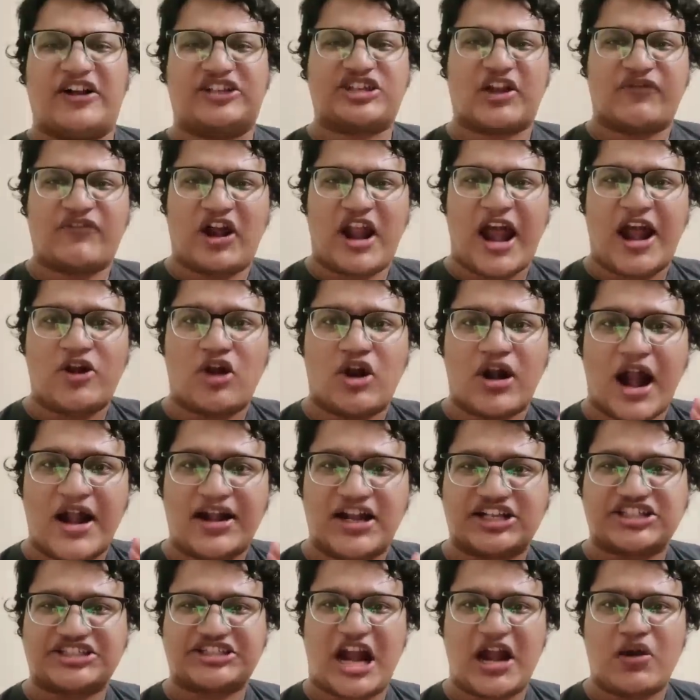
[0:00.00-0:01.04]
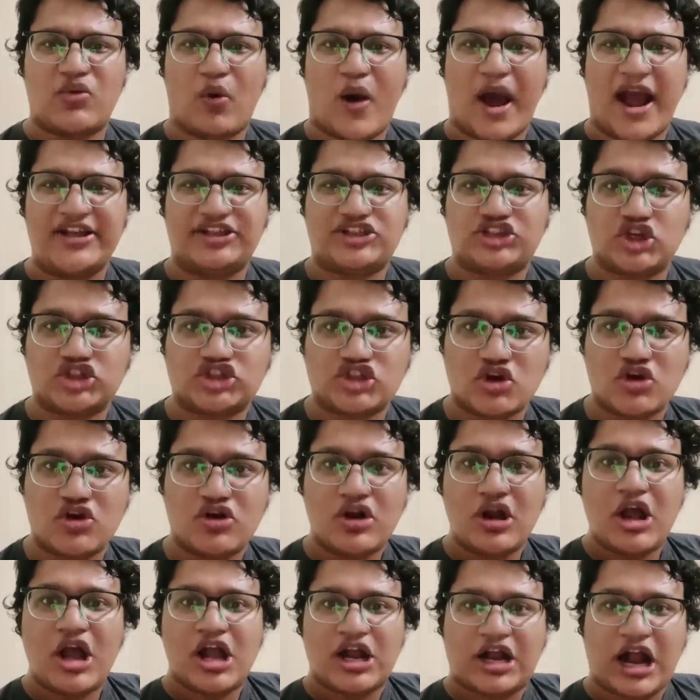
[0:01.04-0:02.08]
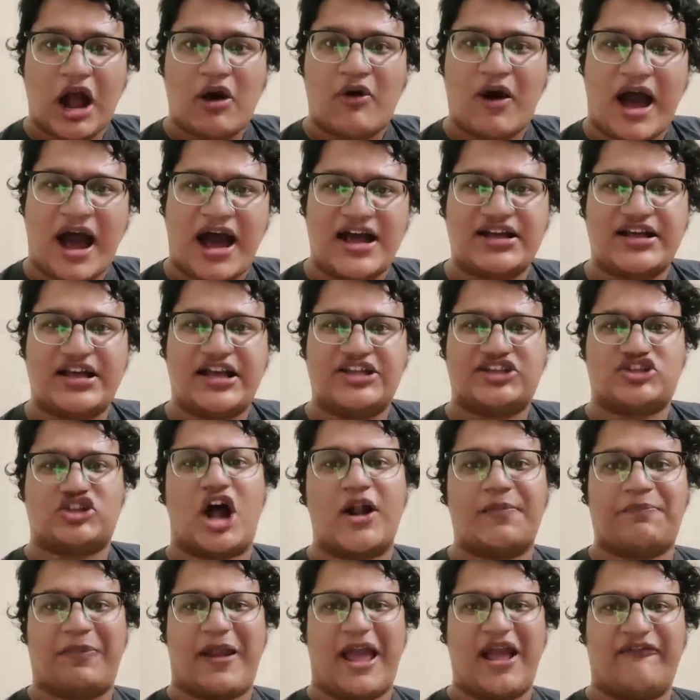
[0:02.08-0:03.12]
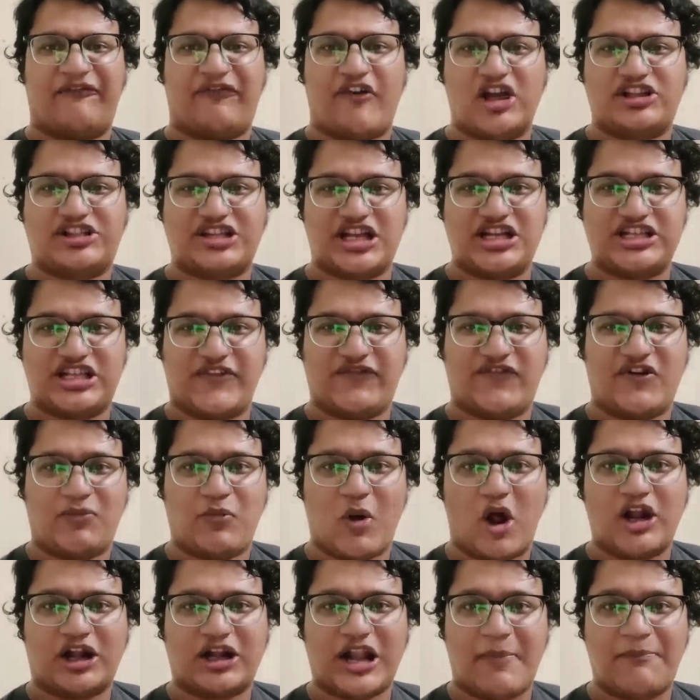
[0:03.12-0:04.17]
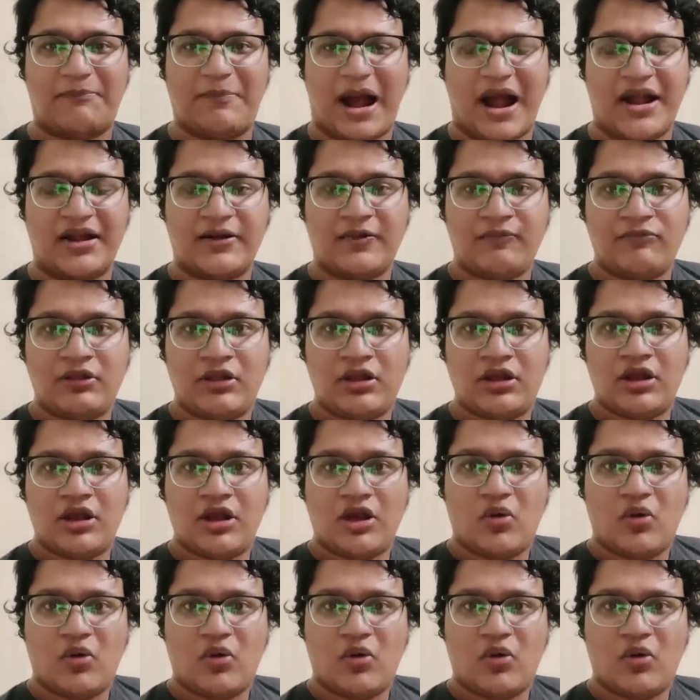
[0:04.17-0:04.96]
First of all, I don't understand why Chuchu Kawa is not playing for Chelsea Football Club, man.